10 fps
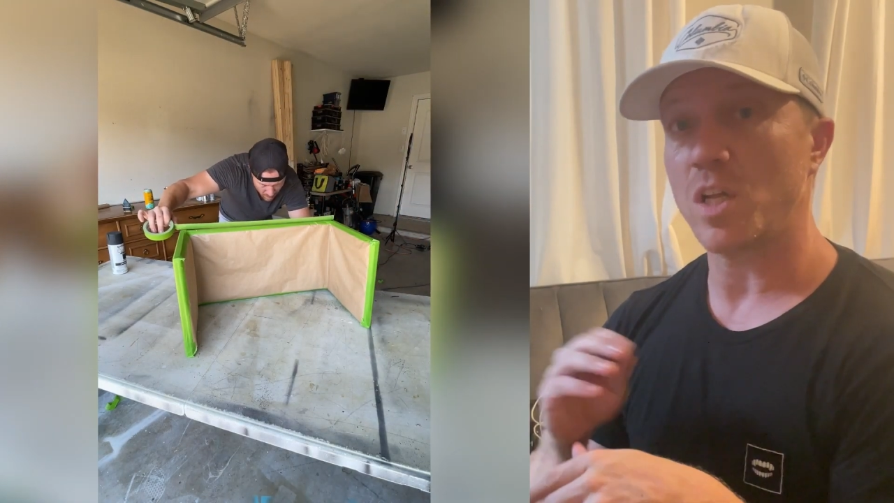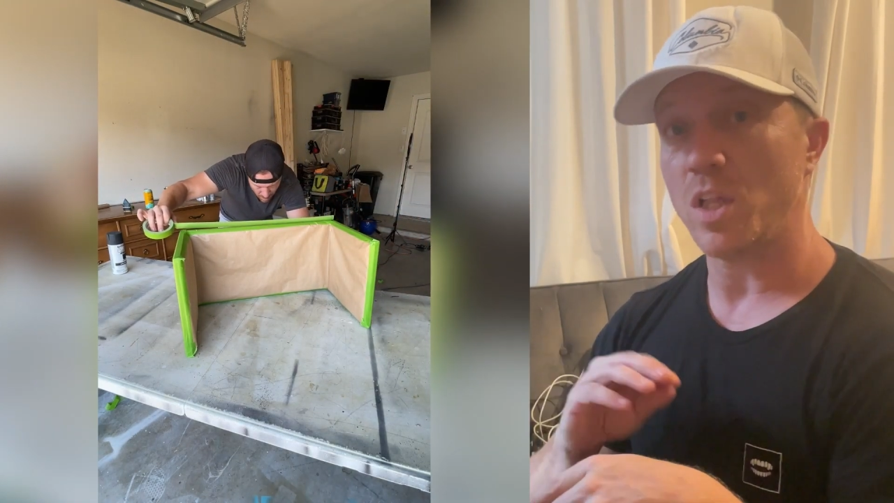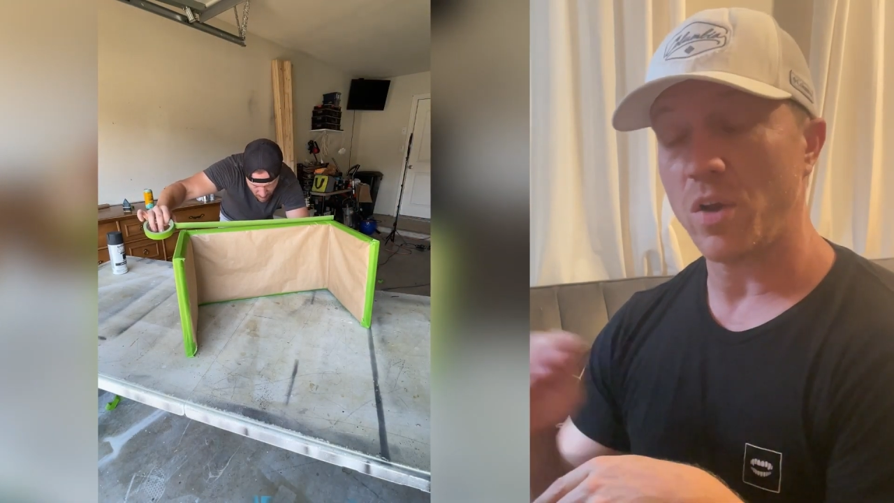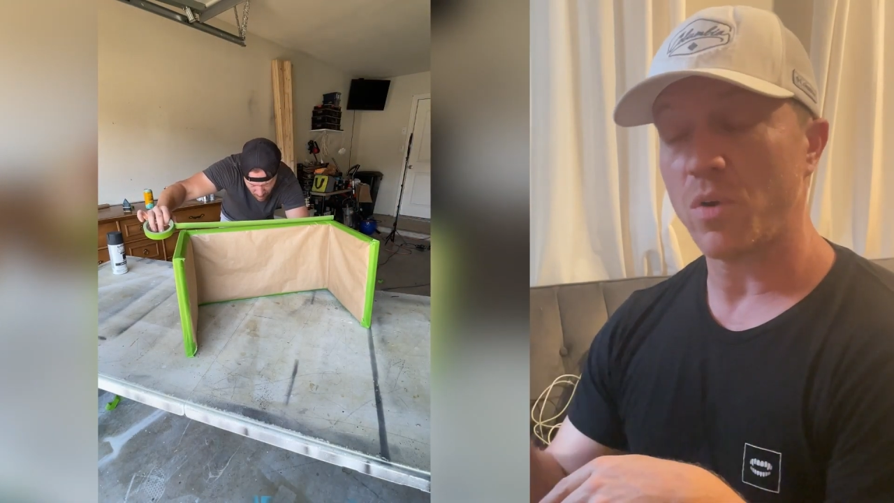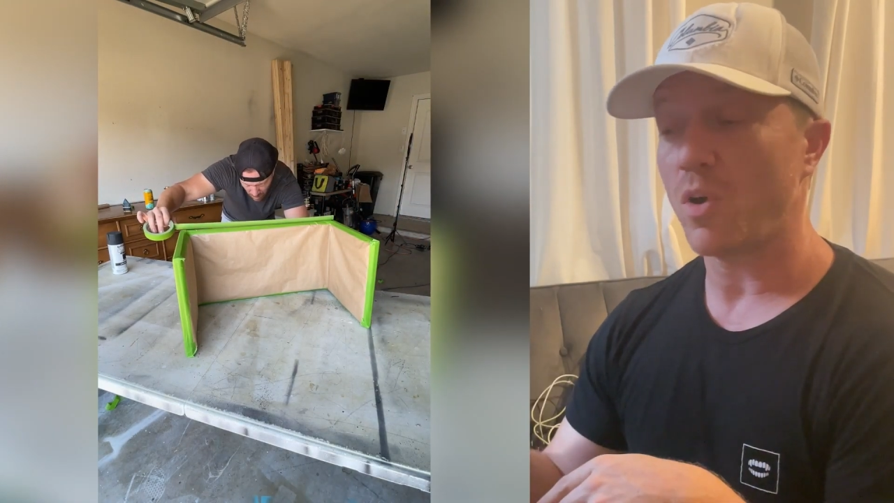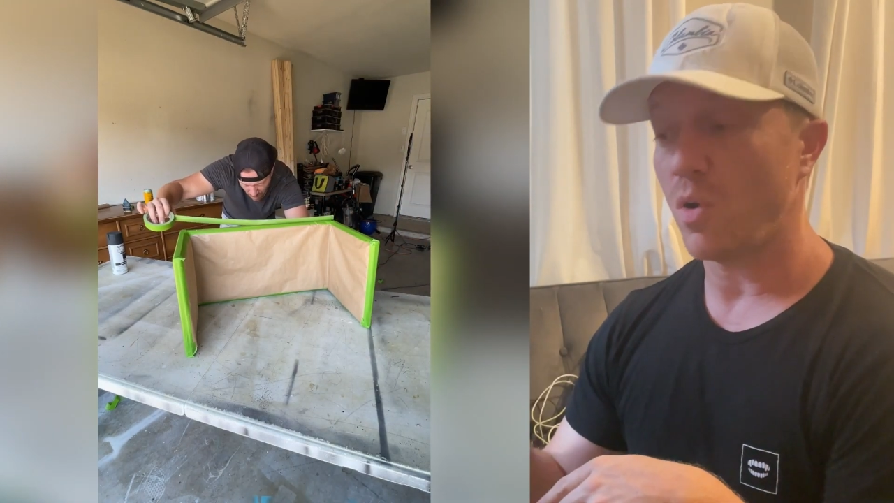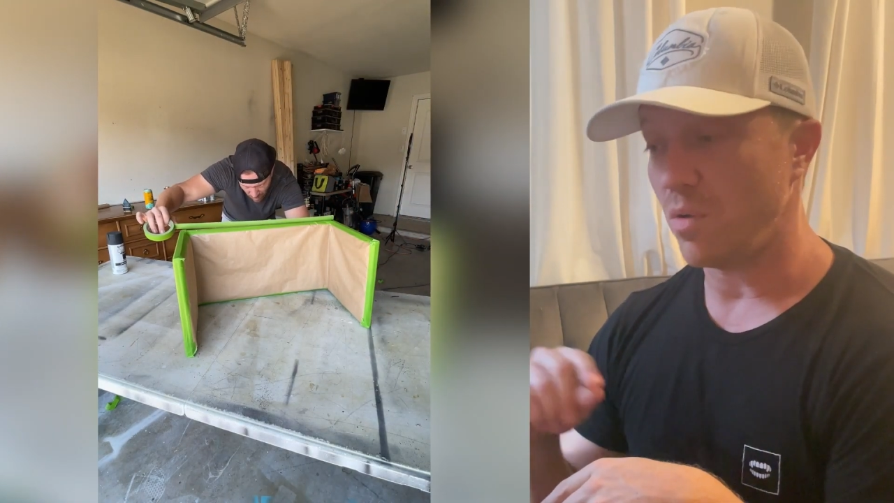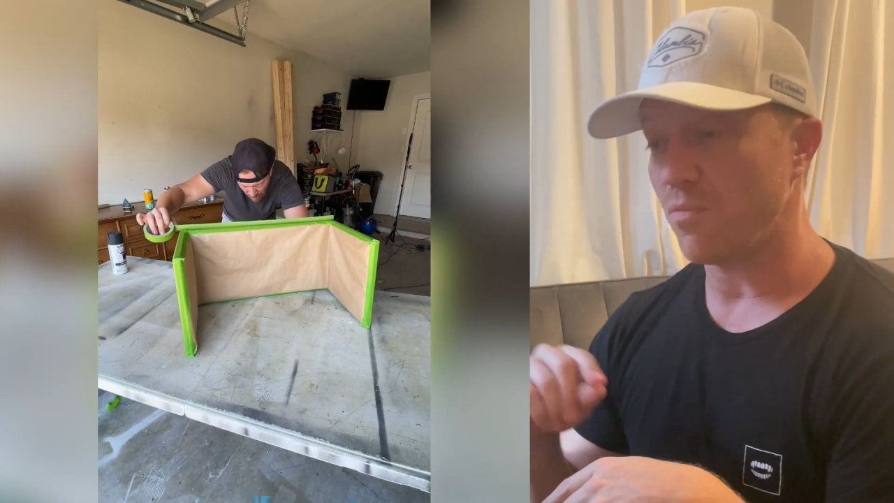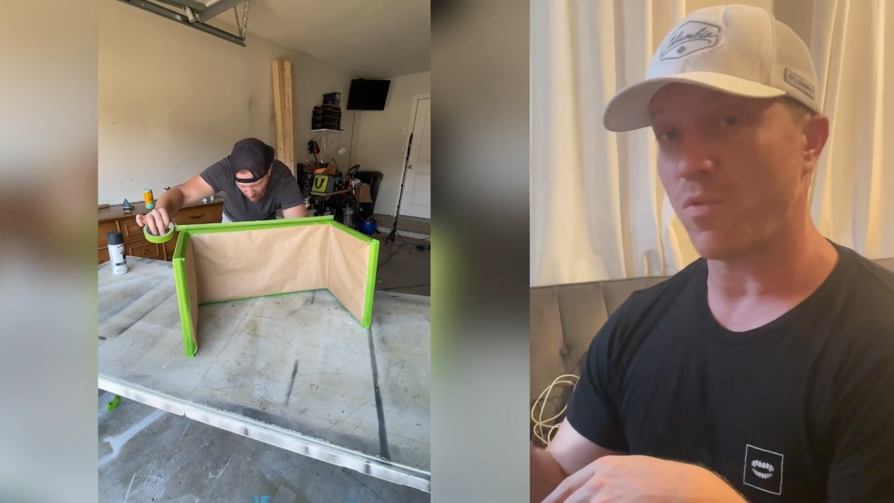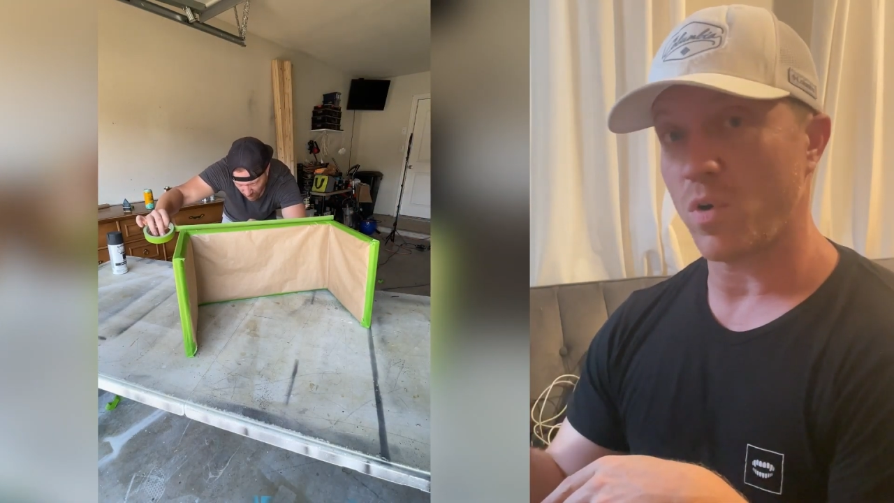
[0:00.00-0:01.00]
clear coat
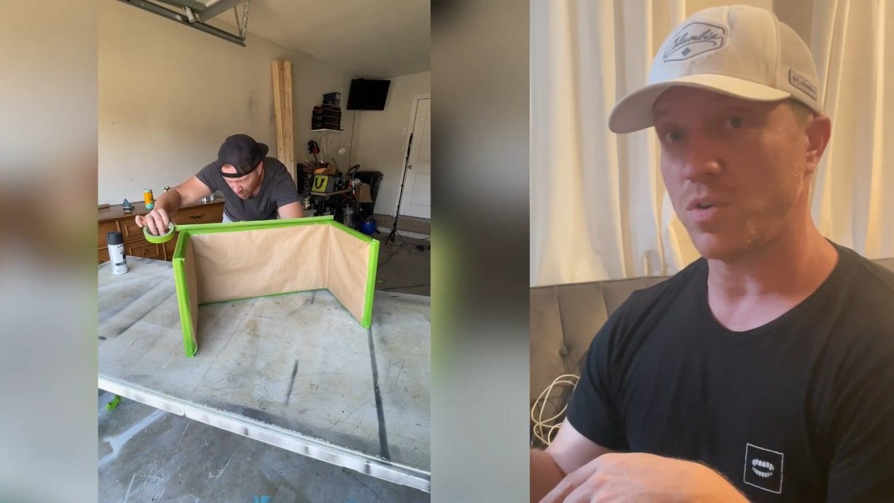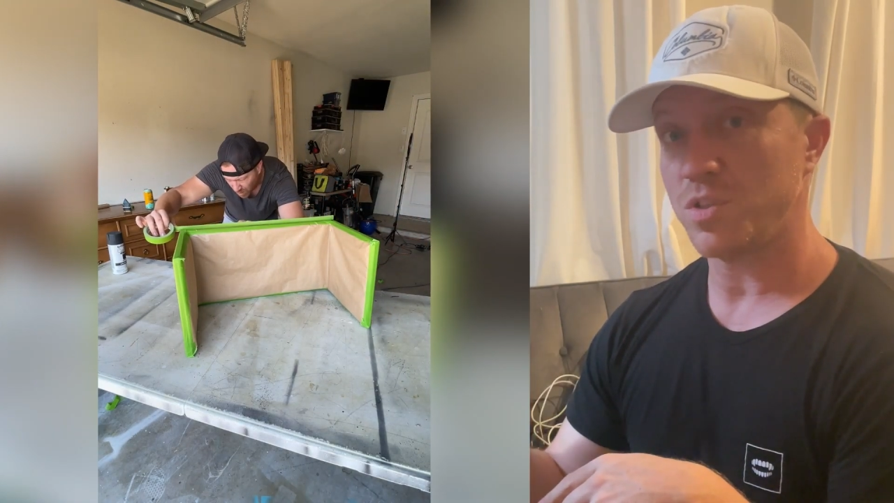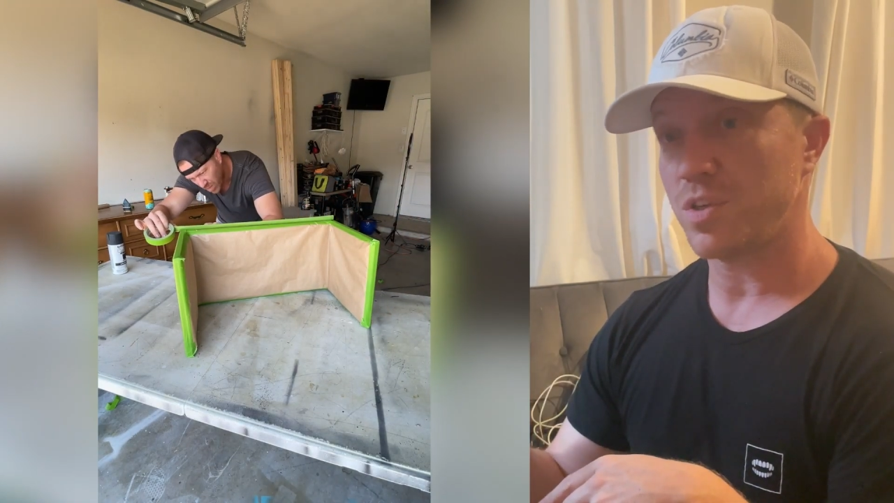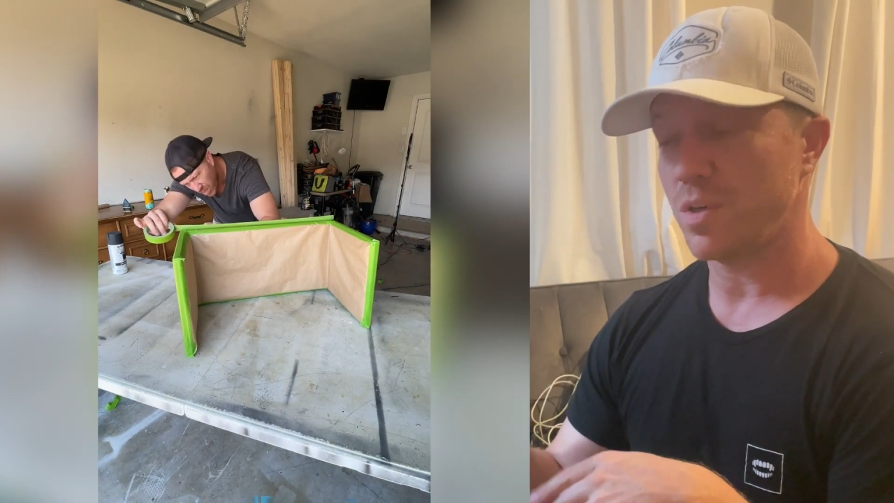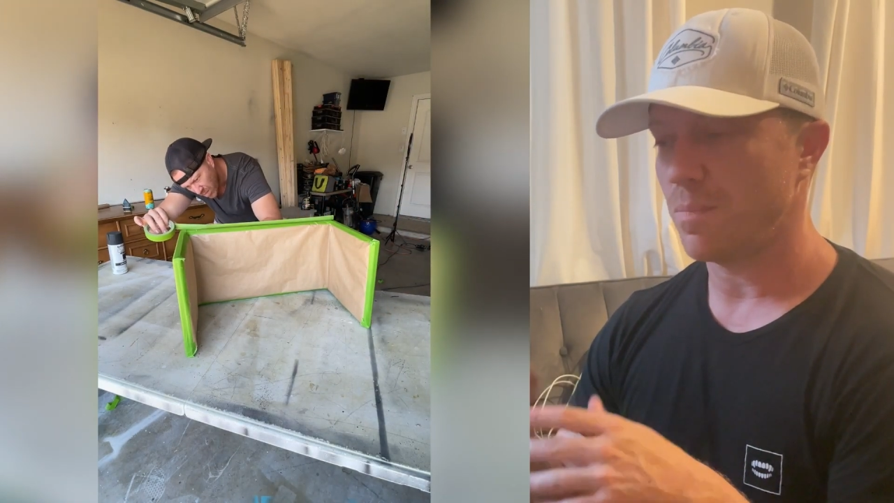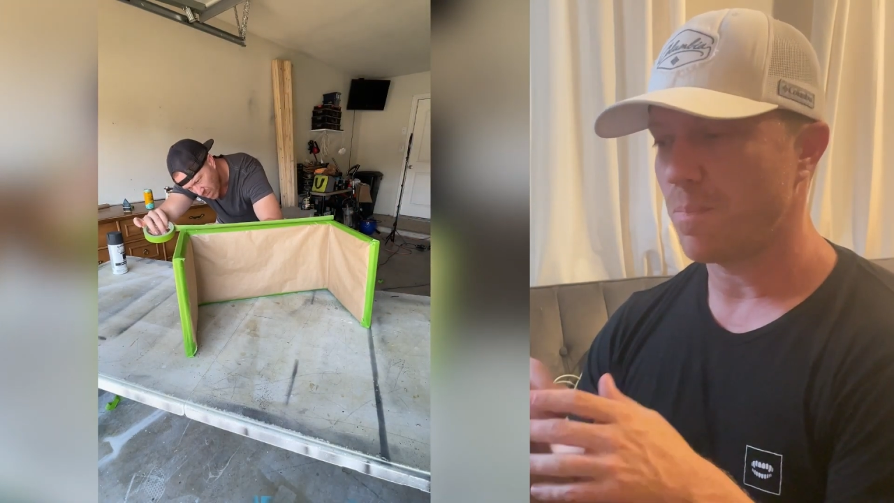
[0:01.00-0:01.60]
it first